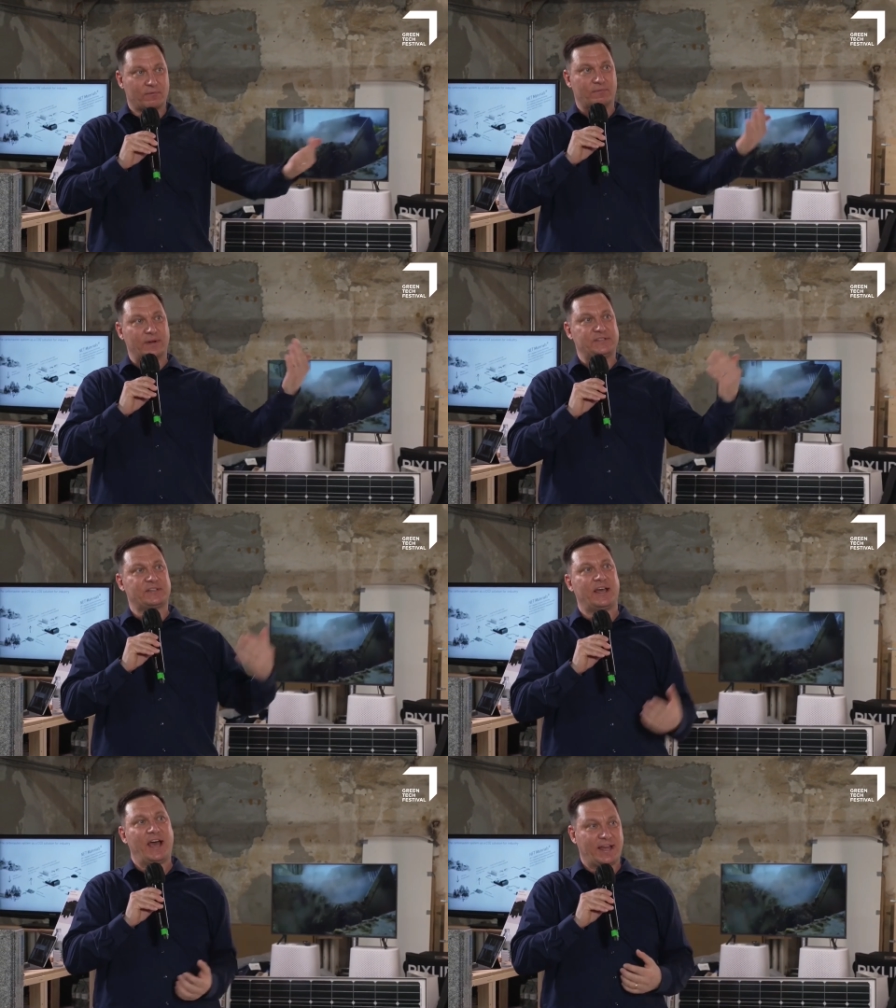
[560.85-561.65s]

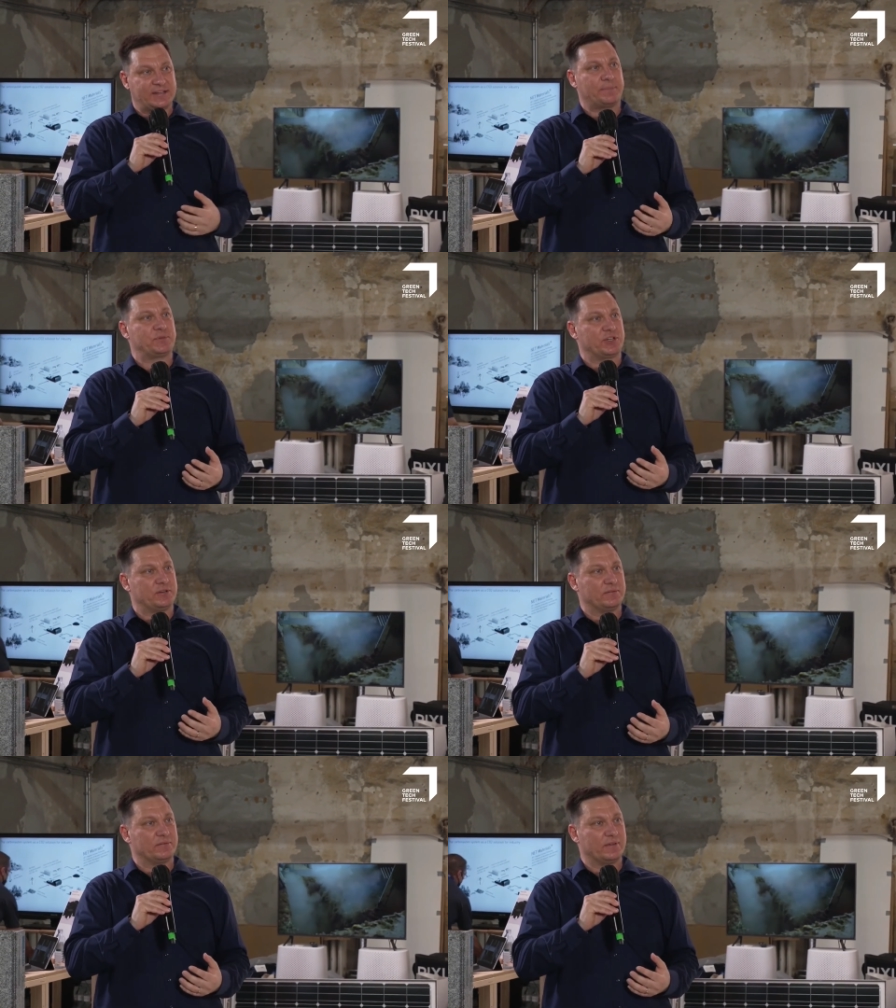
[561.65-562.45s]
risk
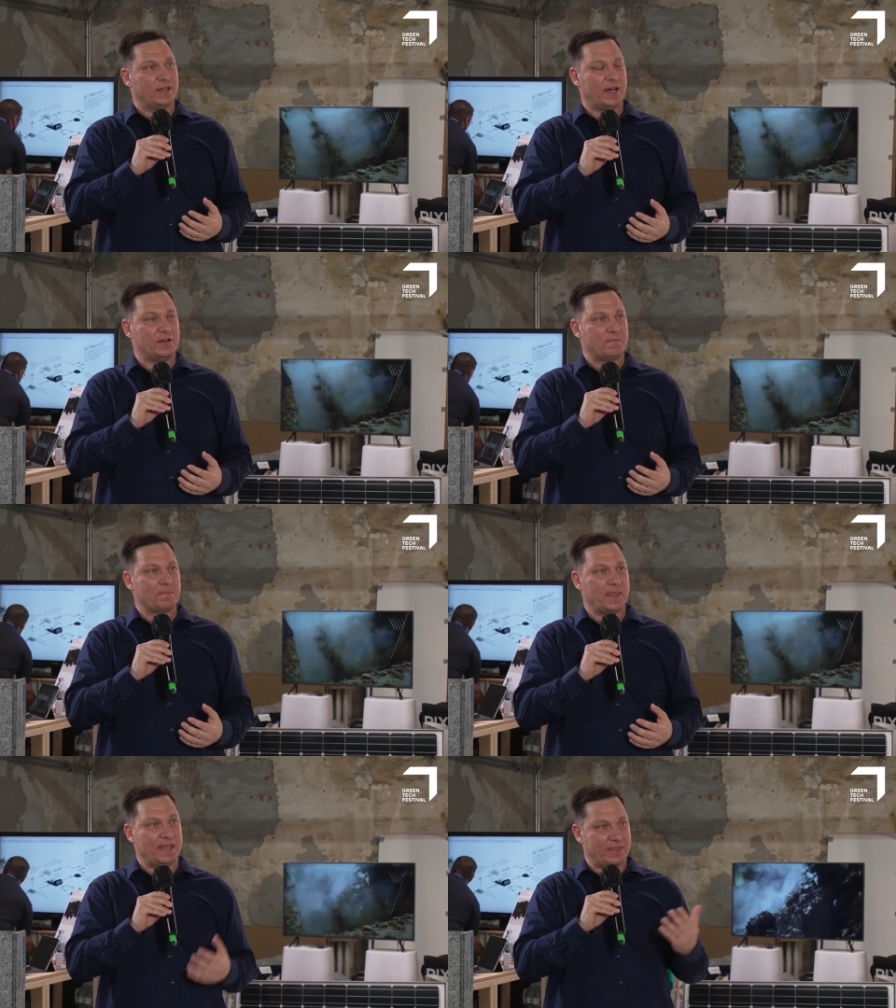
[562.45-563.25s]
adaptation,
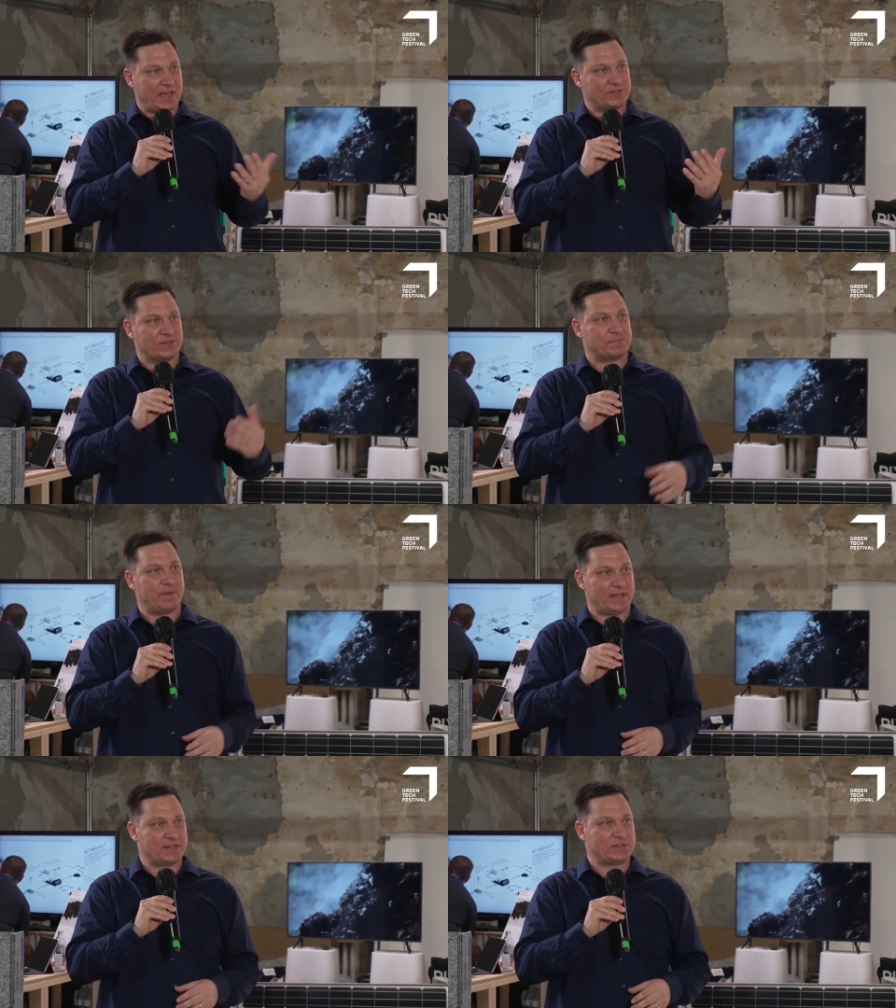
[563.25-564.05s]
in that
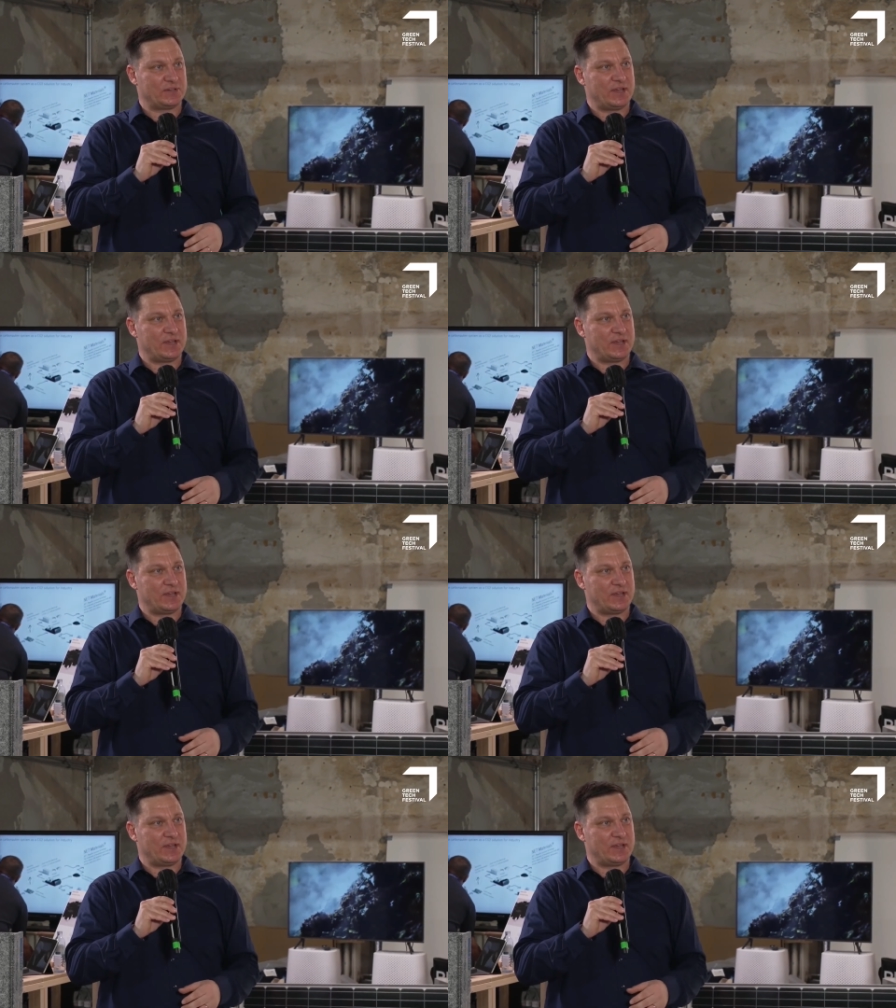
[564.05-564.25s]
respect.